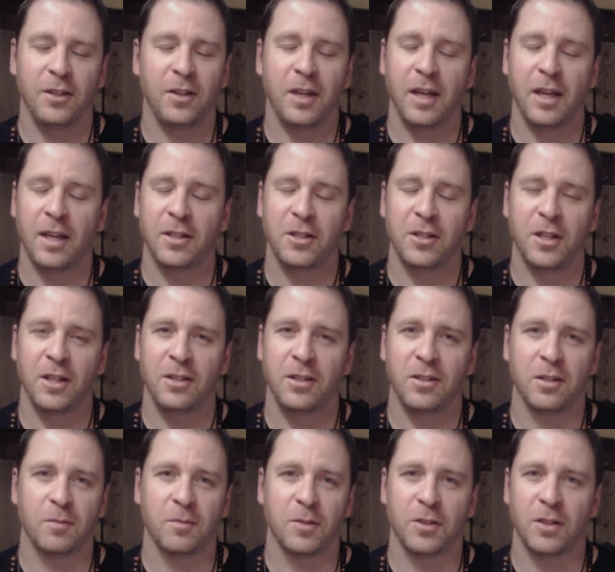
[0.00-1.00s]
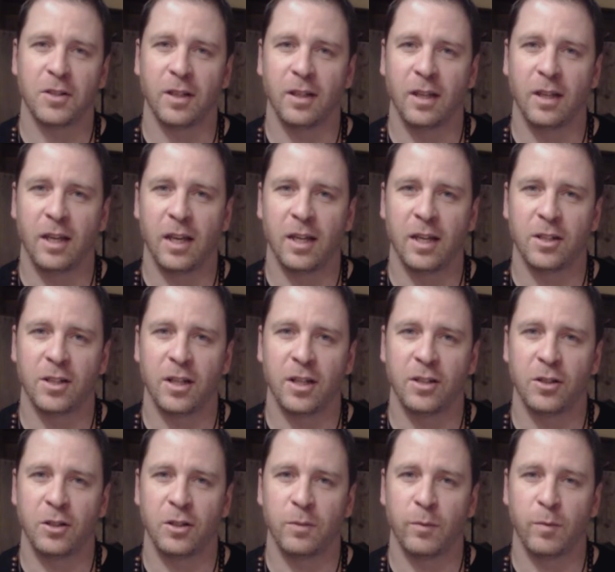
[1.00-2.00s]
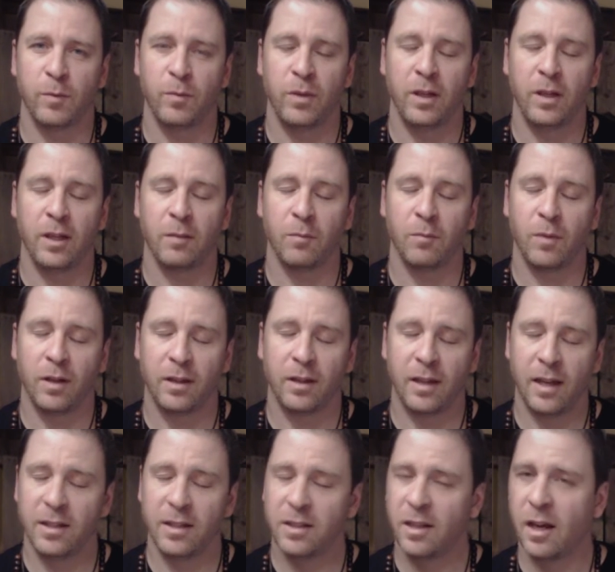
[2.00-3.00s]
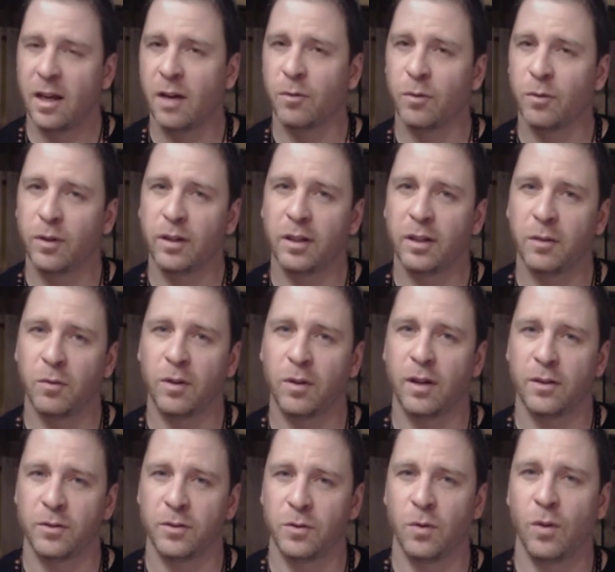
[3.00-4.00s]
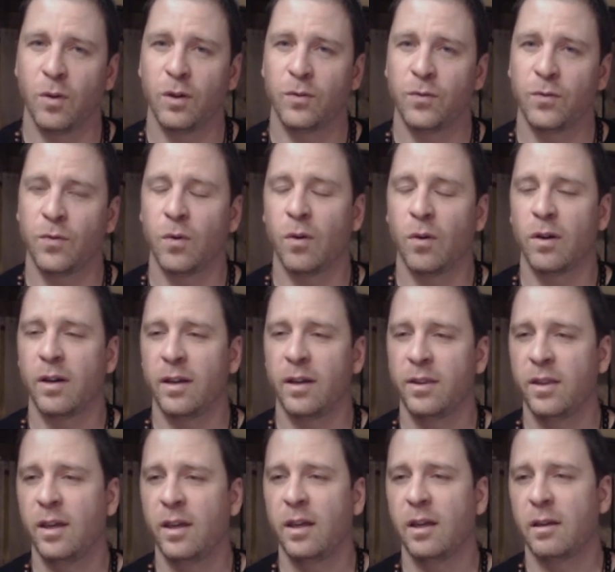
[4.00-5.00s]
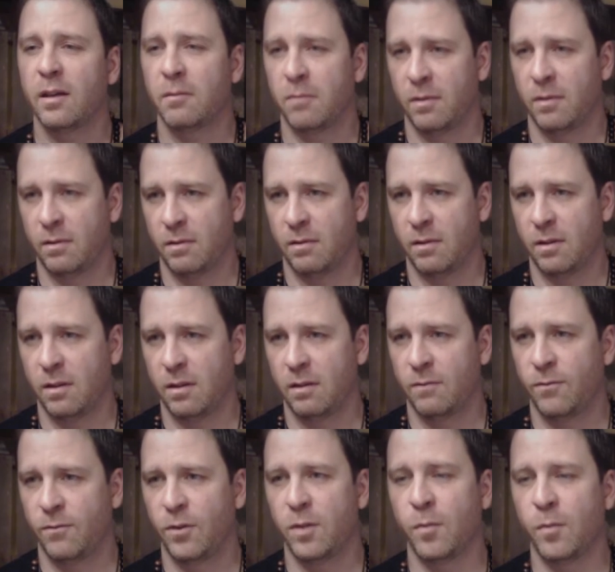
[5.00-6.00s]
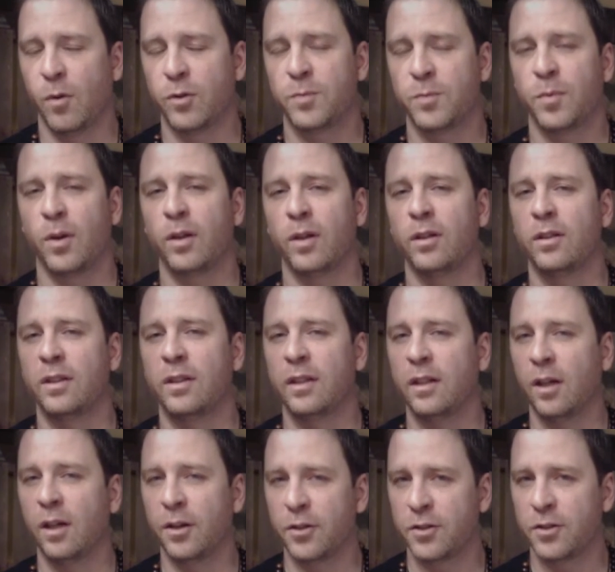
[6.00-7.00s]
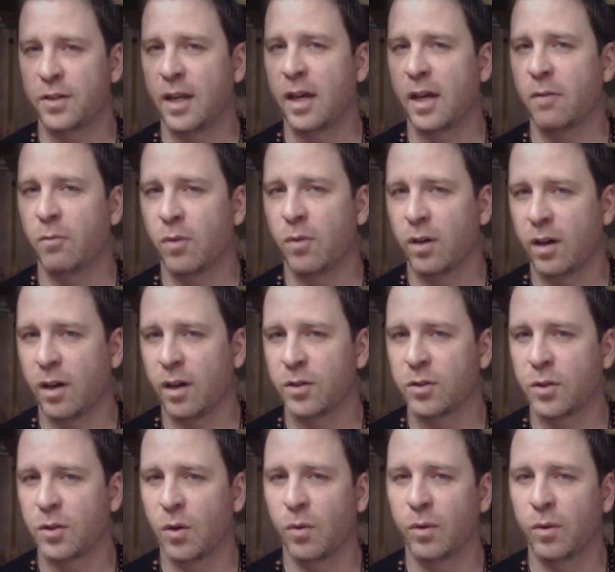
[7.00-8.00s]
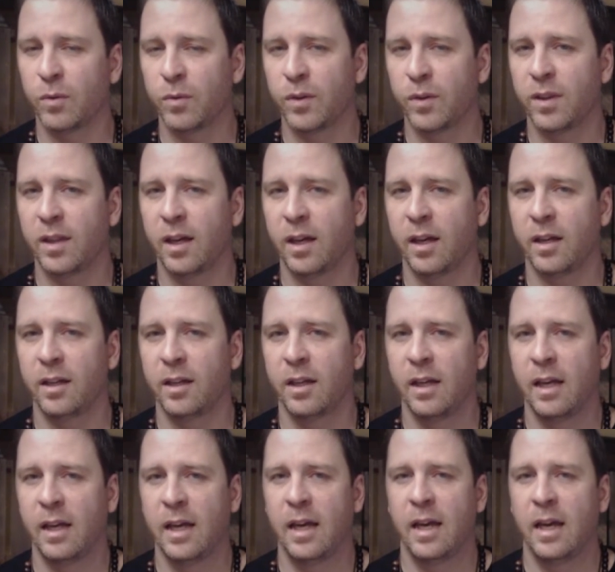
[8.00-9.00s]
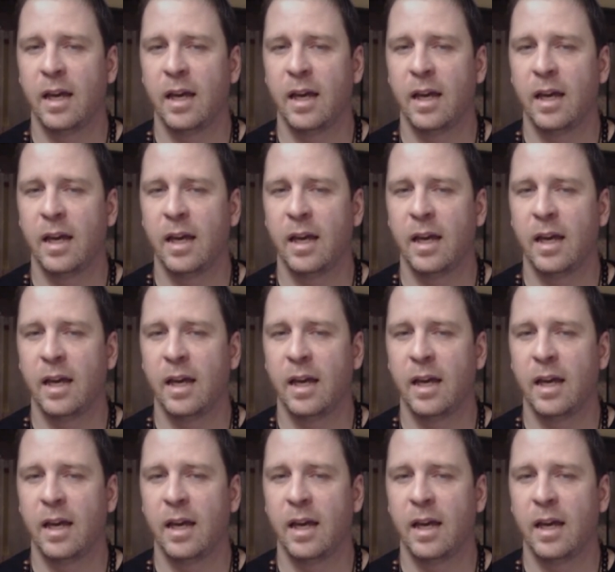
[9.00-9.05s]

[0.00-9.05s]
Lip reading: you can't change them, just like you can't change a human being. But that's not really what I was going for. And I think for the most part you did understand where I was going with that.